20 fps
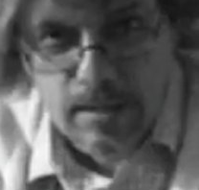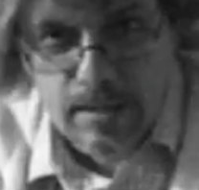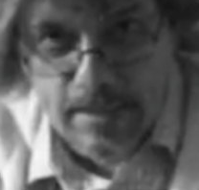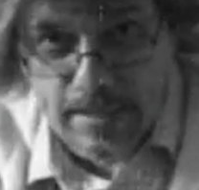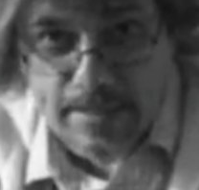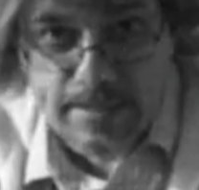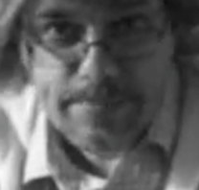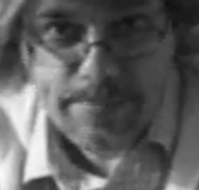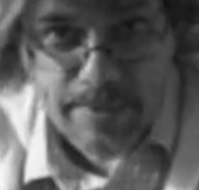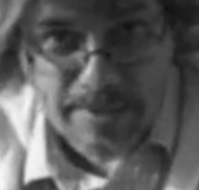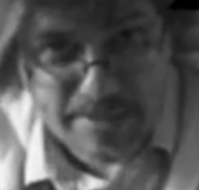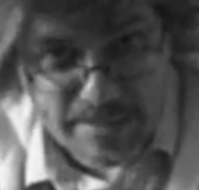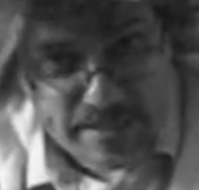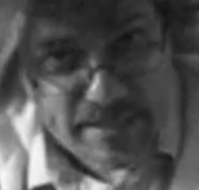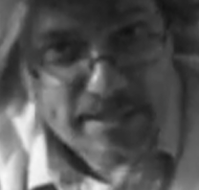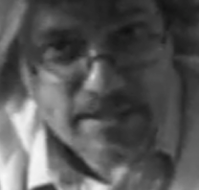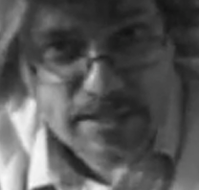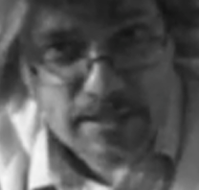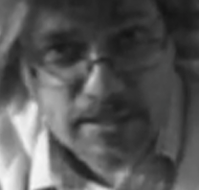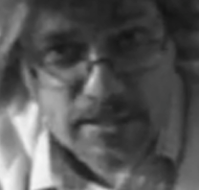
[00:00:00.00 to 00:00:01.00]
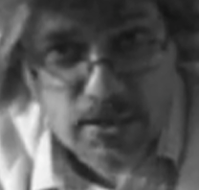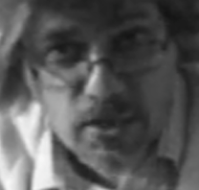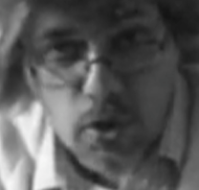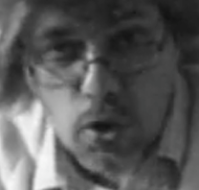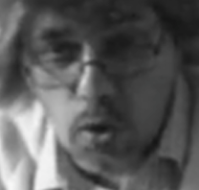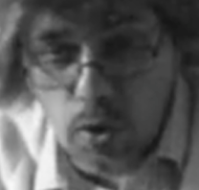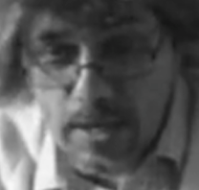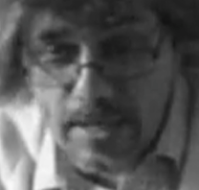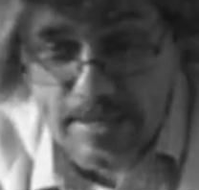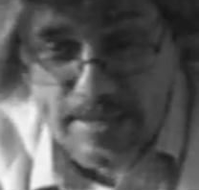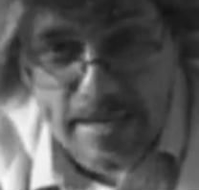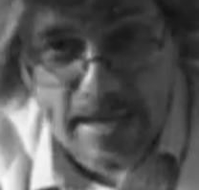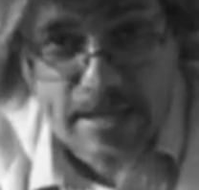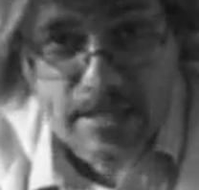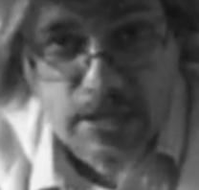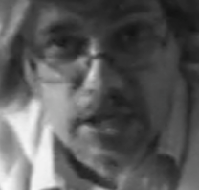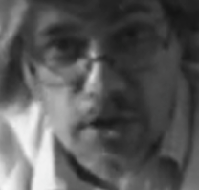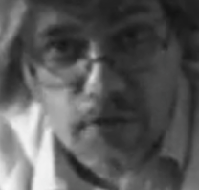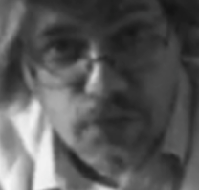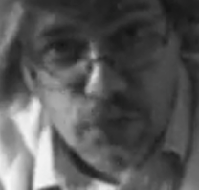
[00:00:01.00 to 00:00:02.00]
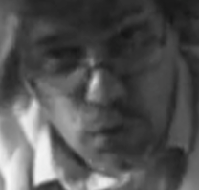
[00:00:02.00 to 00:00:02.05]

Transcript: This procedure only takes a